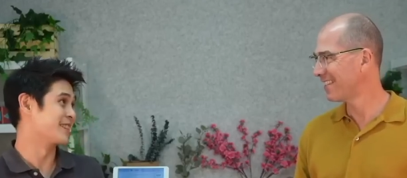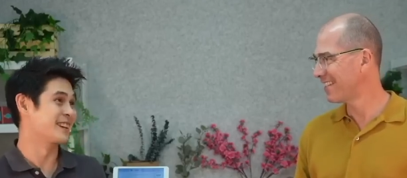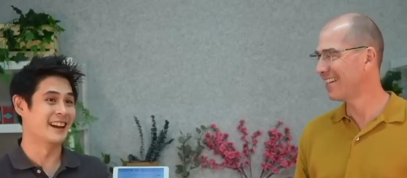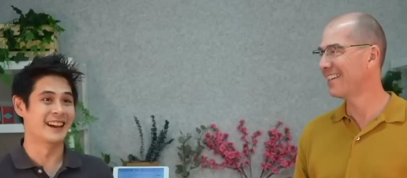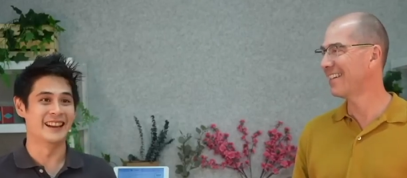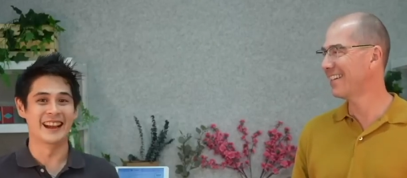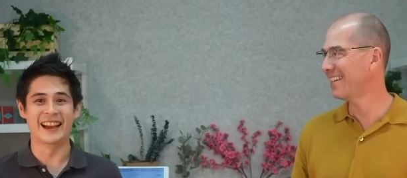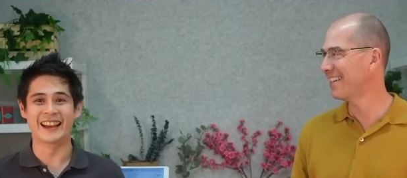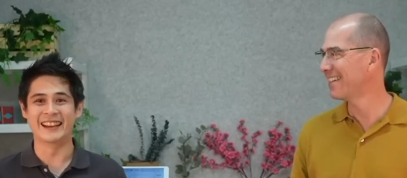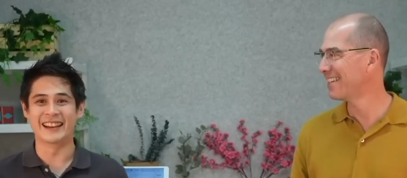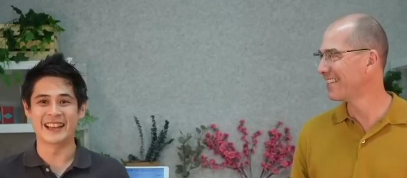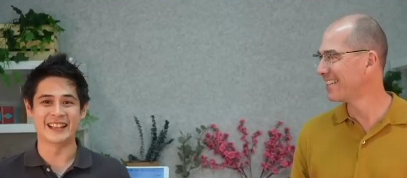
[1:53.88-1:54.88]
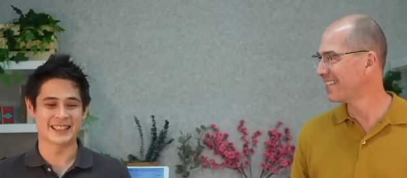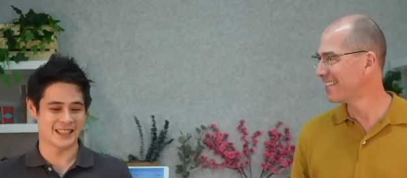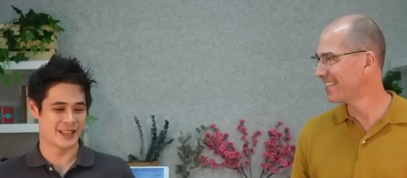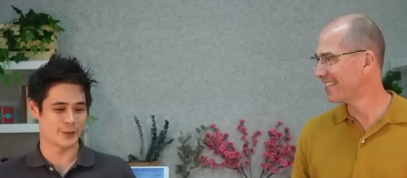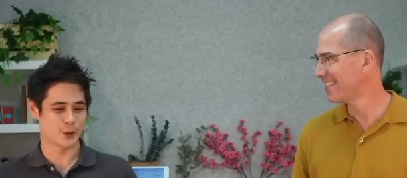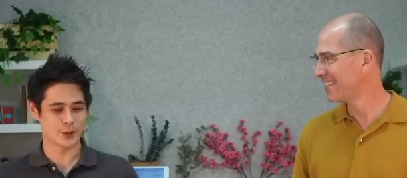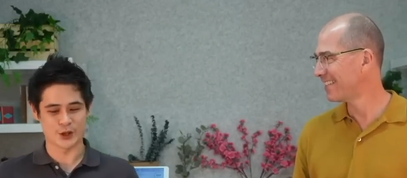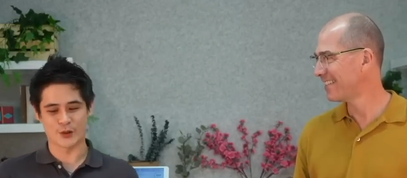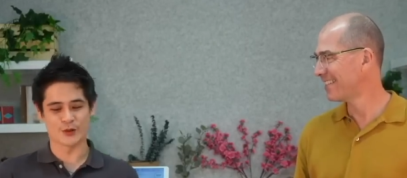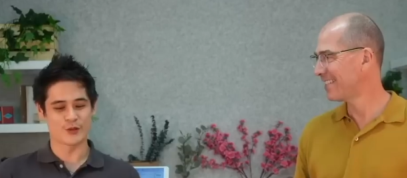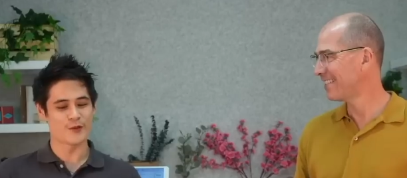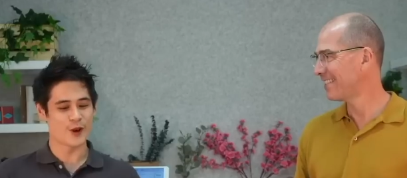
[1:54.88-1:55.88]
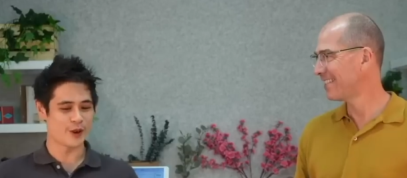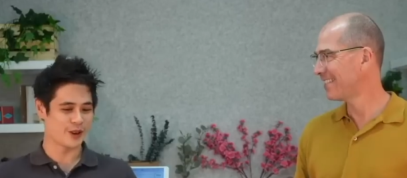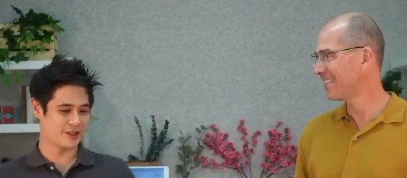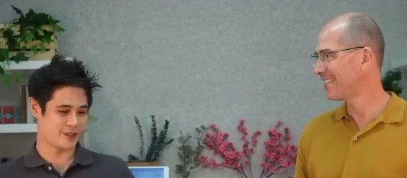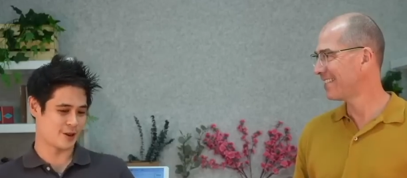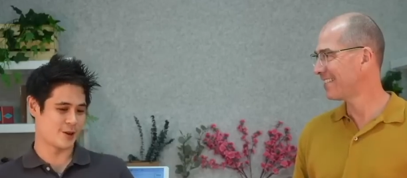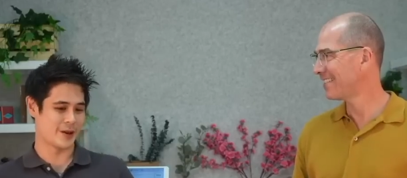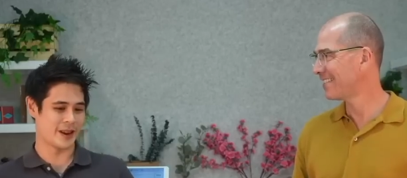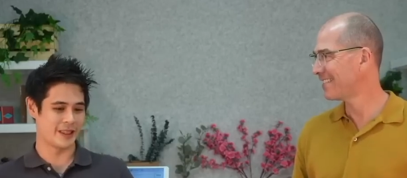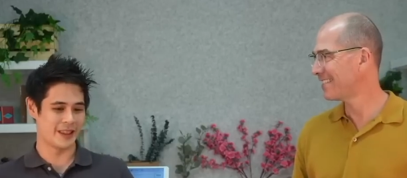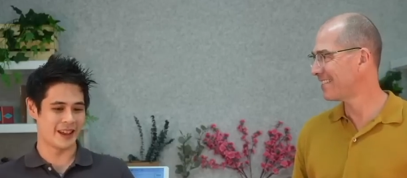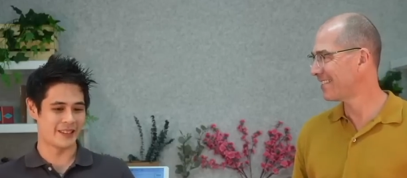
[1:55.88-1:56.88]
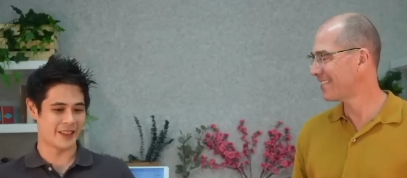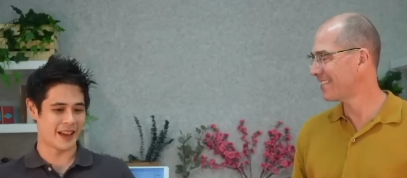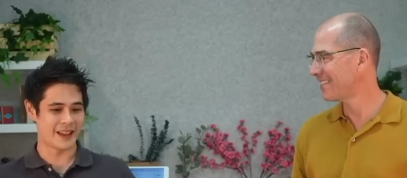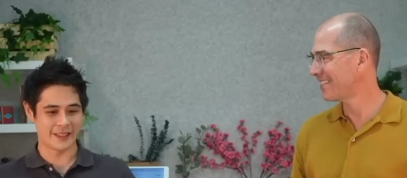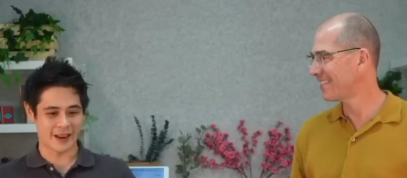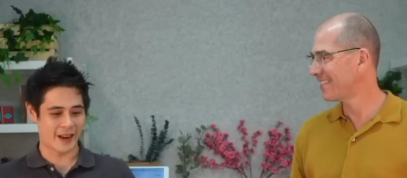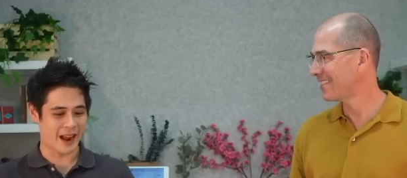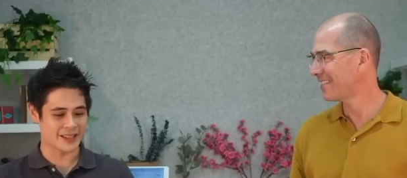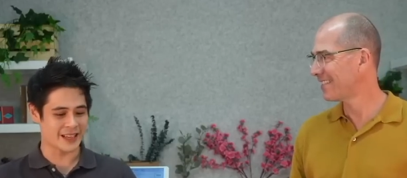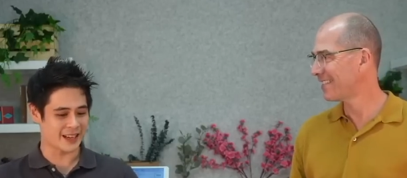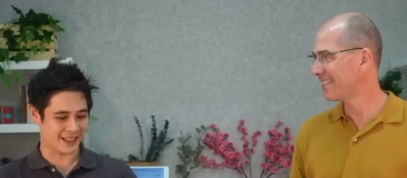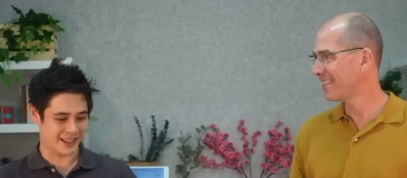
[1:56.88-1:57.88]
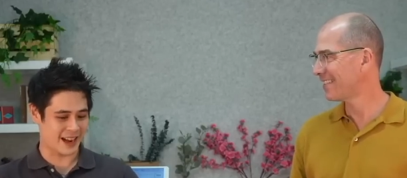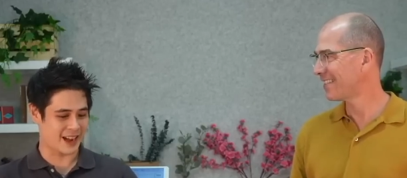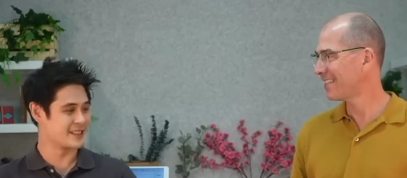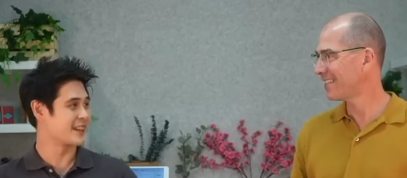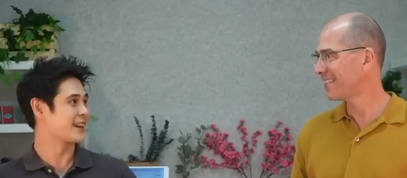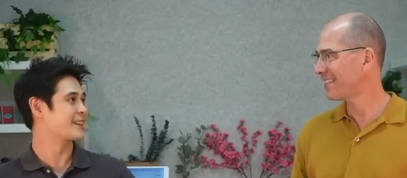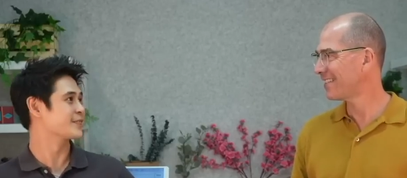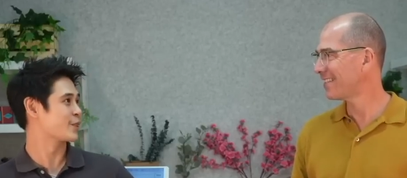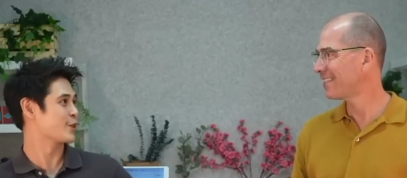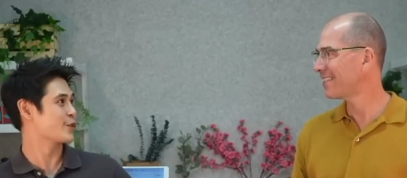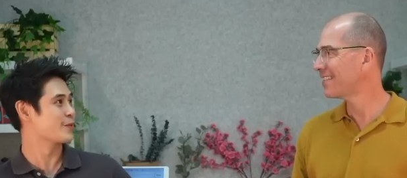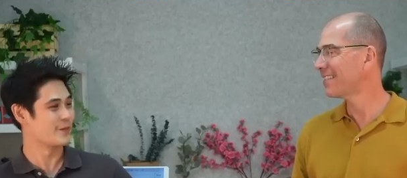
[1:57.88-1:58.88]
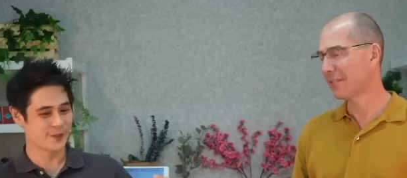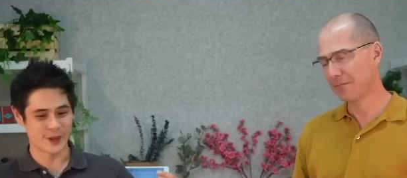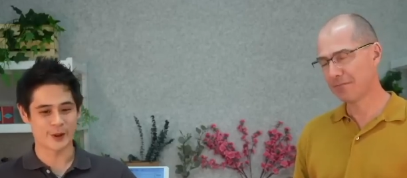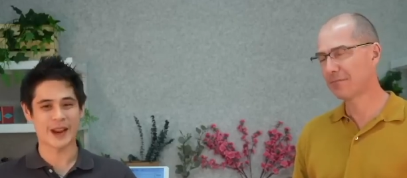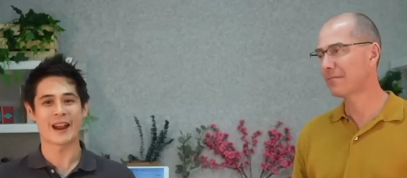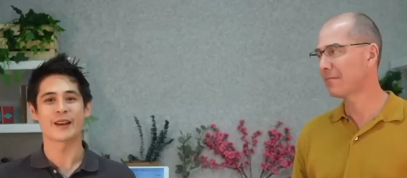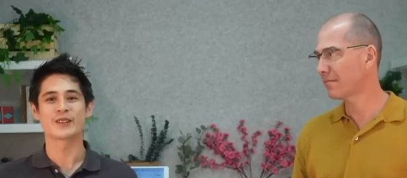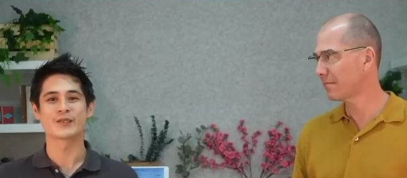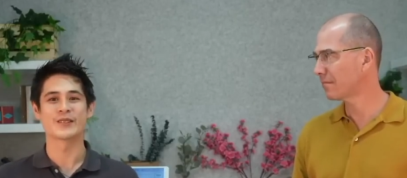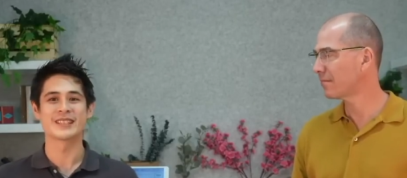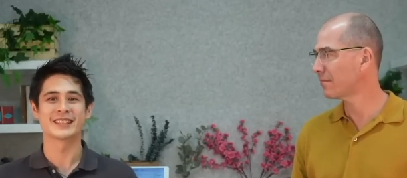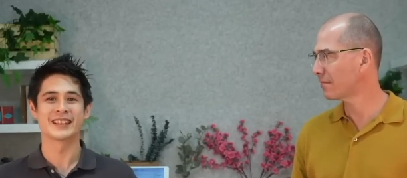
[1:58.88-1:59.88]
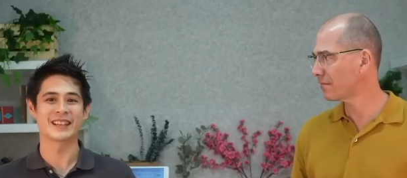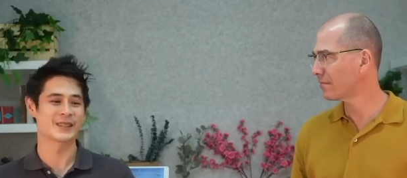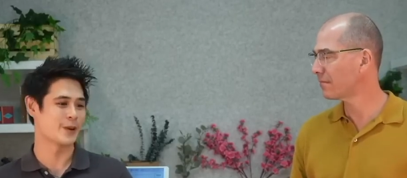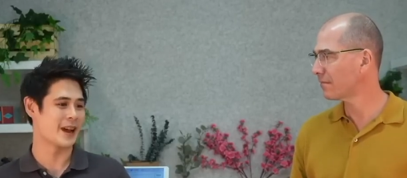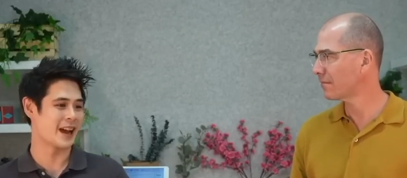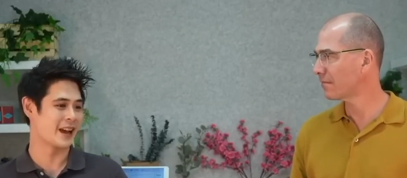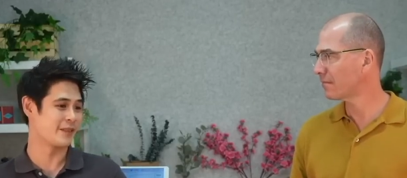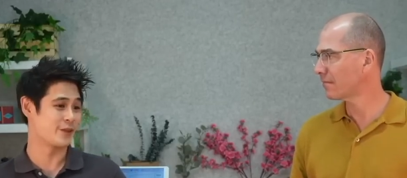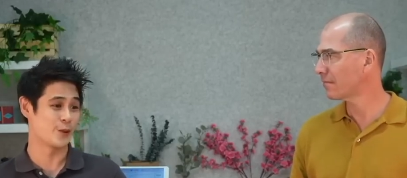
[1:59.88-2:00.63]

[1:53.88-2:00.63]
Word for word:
Speaker 1: and and it's it's what John's referring to in that they're they're antagonizing sort of you know characteristics where if you